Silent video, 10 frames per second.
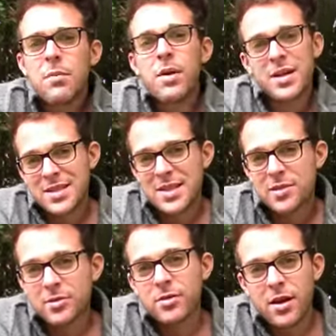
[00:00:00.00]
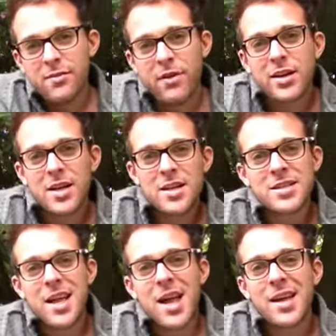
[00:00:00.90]
but it's still a very nice
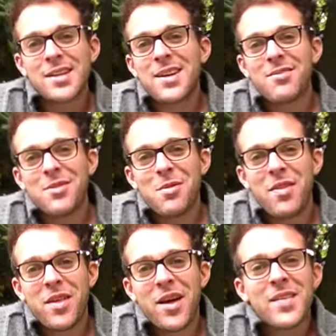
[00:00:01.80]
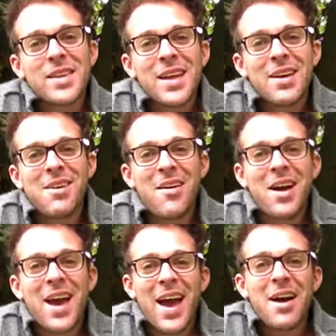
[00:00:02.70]
day and lovely weather where
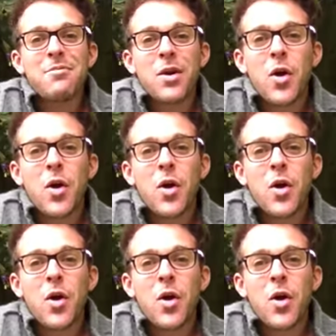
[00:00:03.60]
I am.